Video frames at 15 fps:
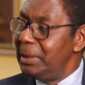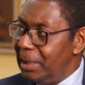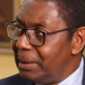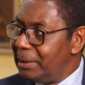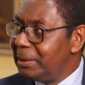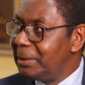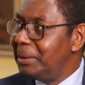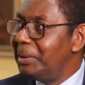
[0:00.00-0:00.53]

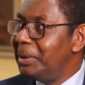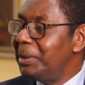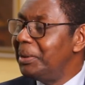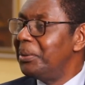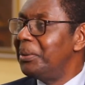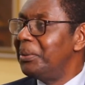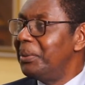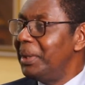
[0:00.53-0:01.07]
Yes,
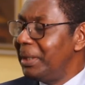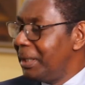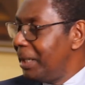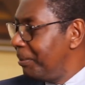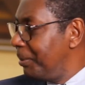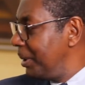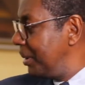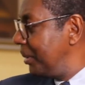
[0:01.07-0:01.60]
he'll wake
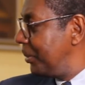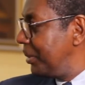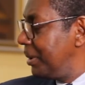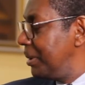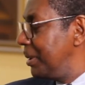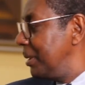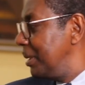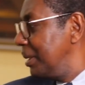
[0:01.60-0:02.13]
up and he'll
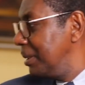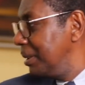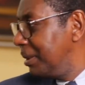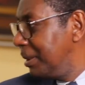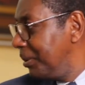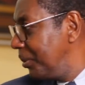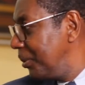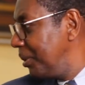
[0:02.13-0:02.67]
sit in the
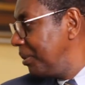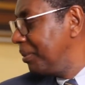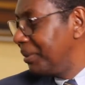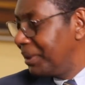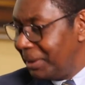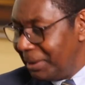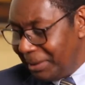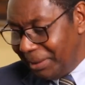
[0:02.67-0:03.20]
sitting room,
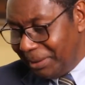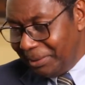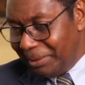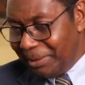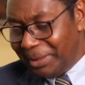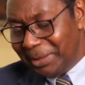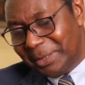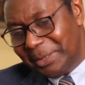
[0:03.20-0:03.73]

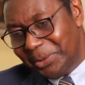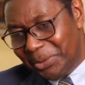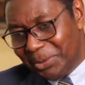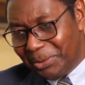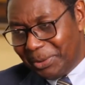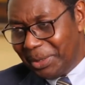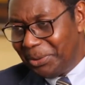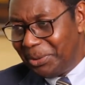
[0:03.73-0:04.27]
listening to
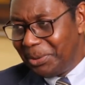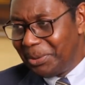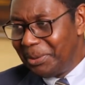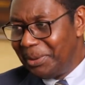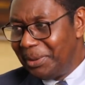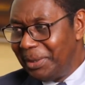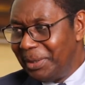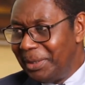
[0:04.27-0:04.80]
radio.
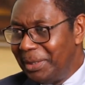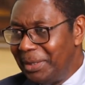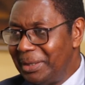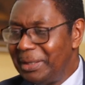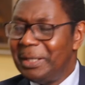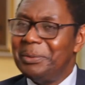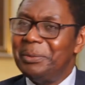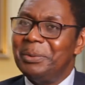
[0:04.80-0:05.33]

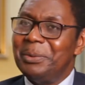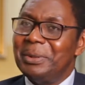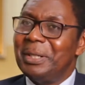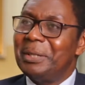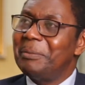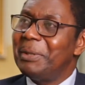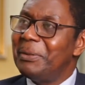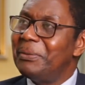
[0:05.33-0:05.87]
And I looked
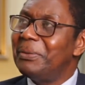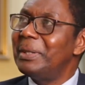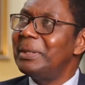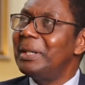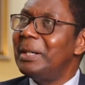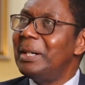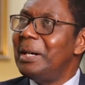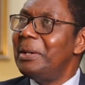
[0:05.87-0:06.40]
at my
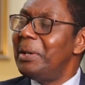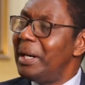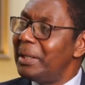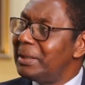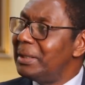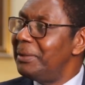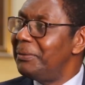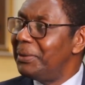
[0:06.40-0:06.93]
father, how
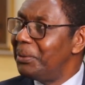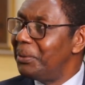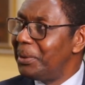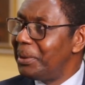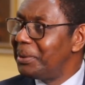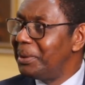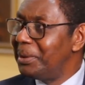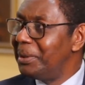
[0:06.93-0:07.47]
active he
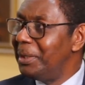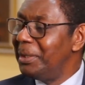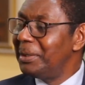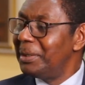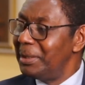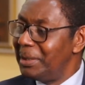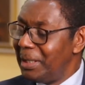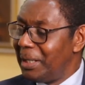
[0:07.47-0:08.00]
was.
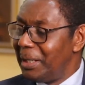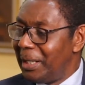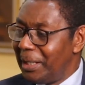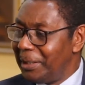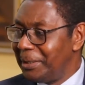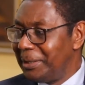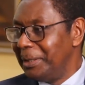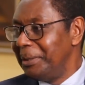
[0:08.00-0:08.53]
Teacher
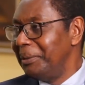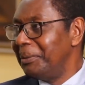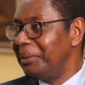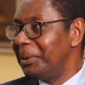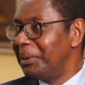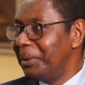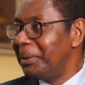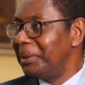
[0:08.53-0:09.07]
Ayete,
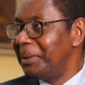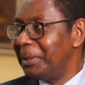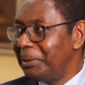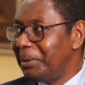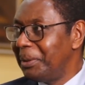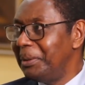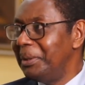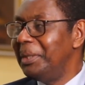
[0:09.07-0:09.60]

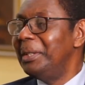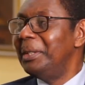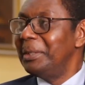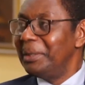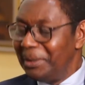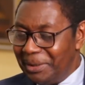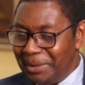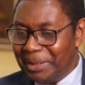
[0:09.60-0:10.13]

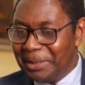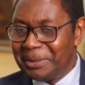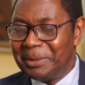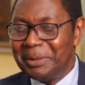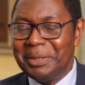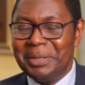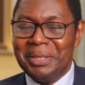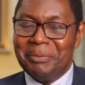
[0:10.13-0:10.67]

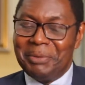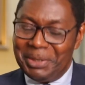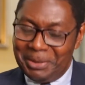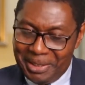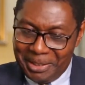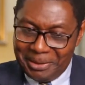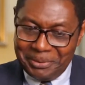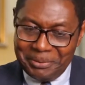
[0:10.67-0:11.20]
yes. Even
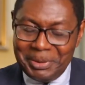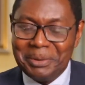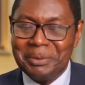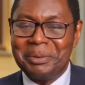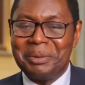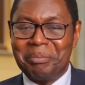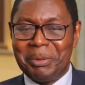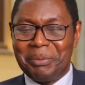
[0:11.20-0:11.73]
now,
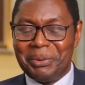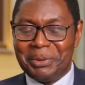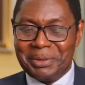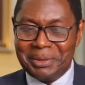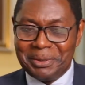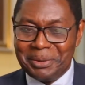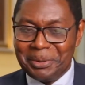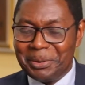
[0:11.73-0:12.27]
people
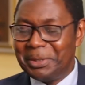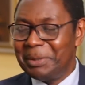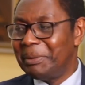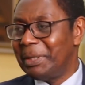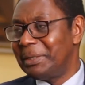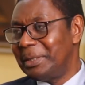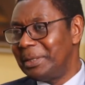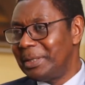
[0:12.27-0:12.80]
still know him
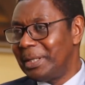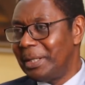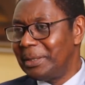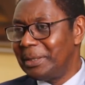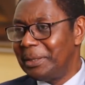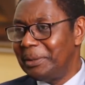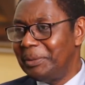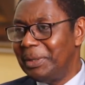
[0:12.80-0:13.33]
as Teacher
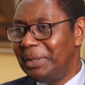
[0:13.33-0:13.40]
Ayete.